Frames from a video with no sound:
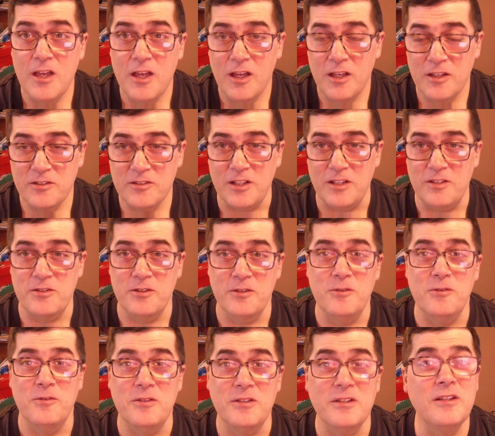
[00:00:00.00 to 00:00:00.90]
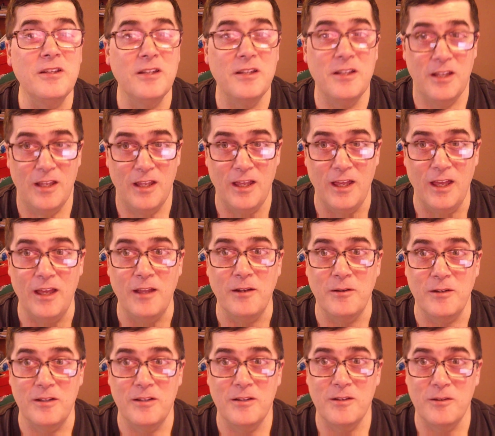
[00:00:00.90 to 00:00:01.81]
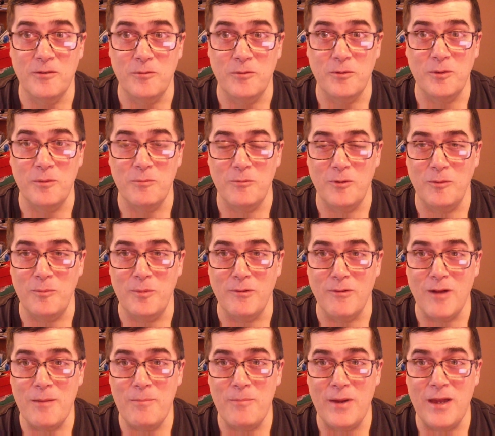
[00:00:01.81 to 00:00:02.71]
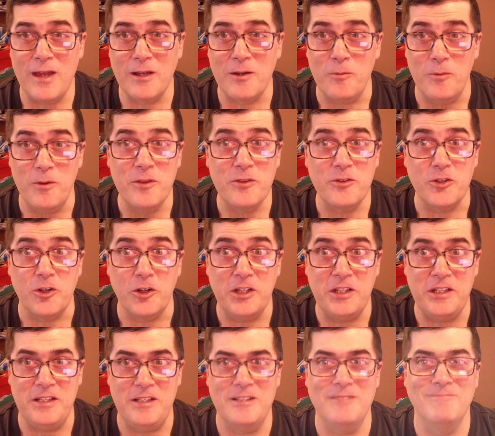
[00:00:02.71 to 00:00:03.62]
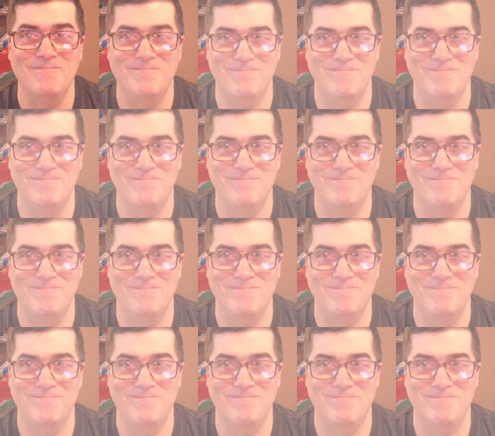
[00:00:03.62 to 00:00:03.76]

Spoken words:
stay tuned, and we'll be right back with turkey.